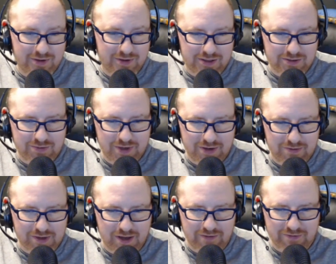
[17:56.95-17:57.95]
And we
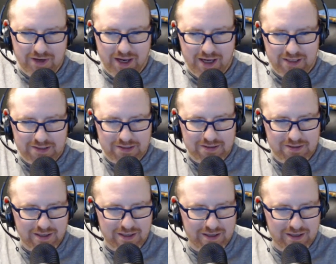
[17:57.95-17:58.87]
don't cover cases